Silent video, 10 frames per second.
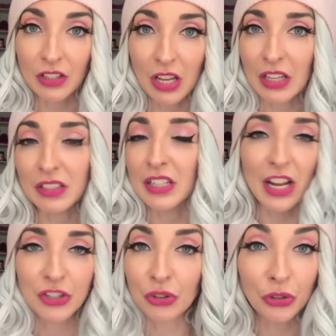
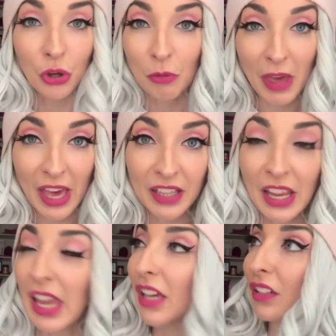international nomad
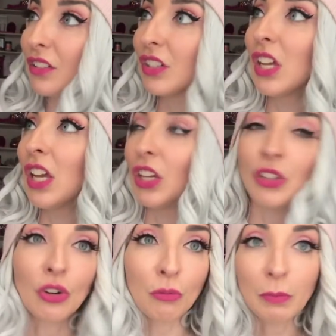and,
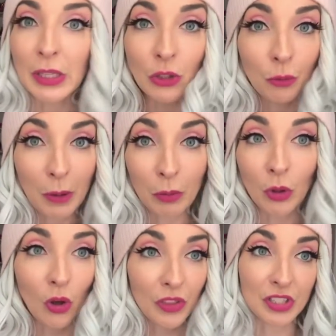meet new people
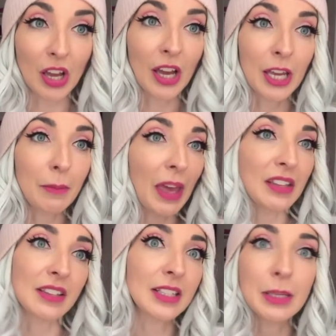all the time
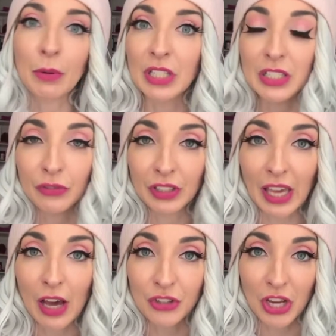and sleep on a different
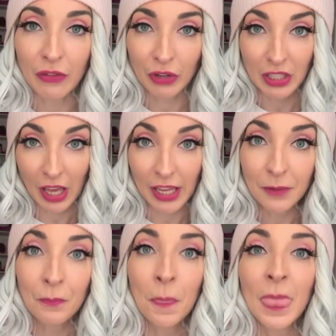couch every night,